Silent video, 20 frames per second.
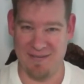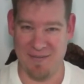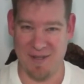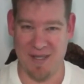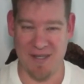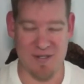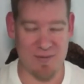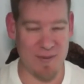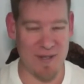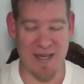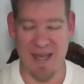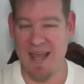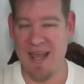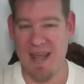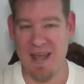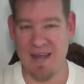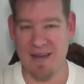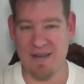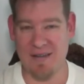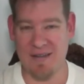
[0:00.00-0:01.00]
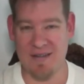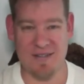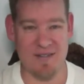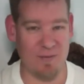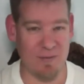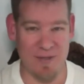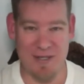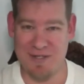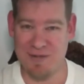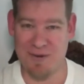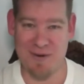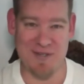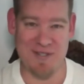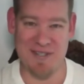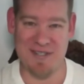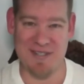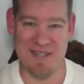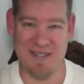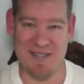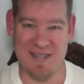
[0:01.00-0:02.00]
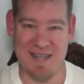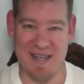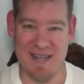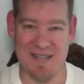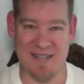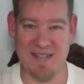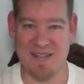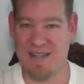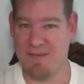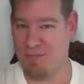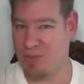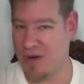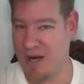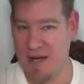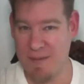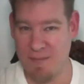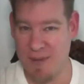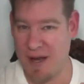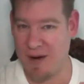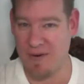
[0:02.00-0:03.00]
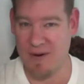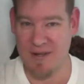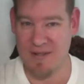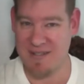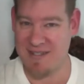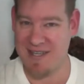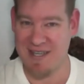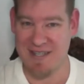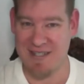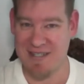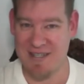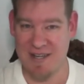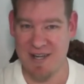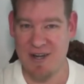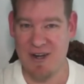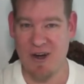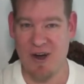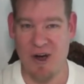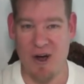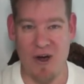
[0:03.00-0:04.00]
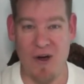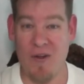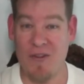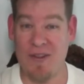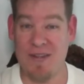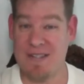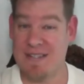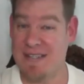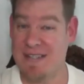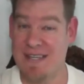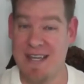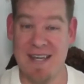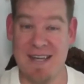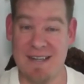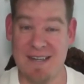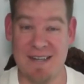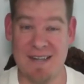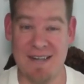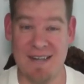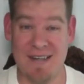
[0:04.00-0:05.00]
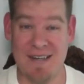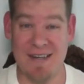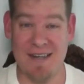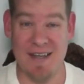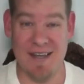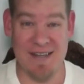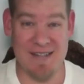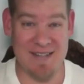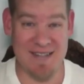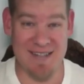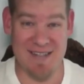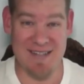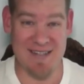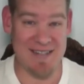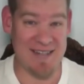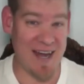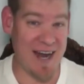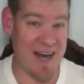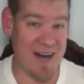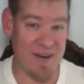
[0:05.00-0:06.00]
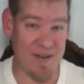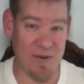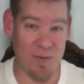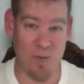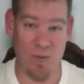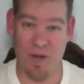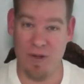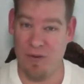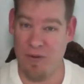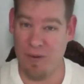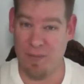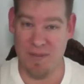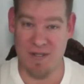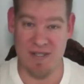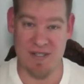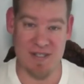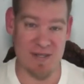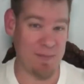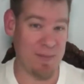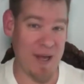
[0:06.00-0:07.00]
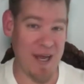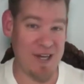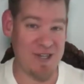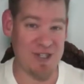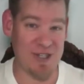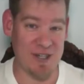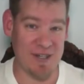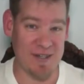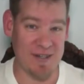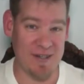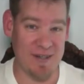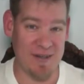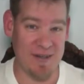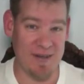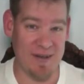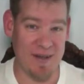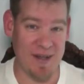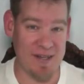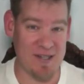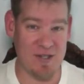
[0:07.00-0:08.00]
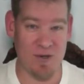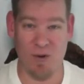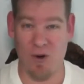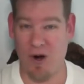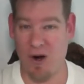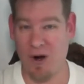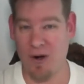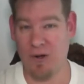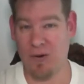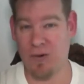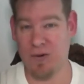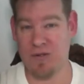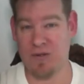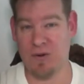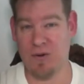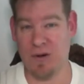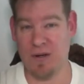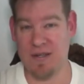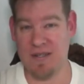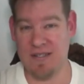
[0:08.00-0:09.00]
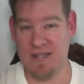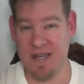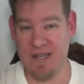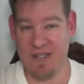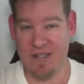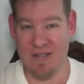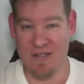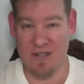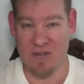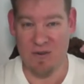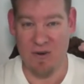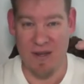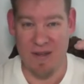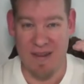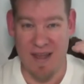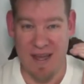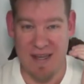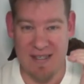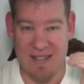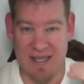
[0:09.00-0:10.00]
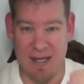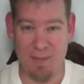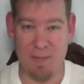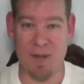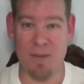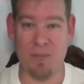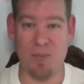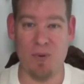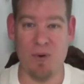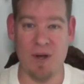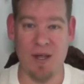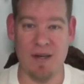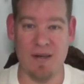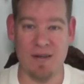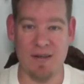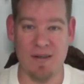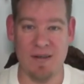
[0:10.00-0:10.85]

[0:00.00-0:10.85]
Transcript: Because we can, because the resources exist, the brain power exists. All that's needed is the desire, the will, the participation. And so our goal as an organization is to create that tipping point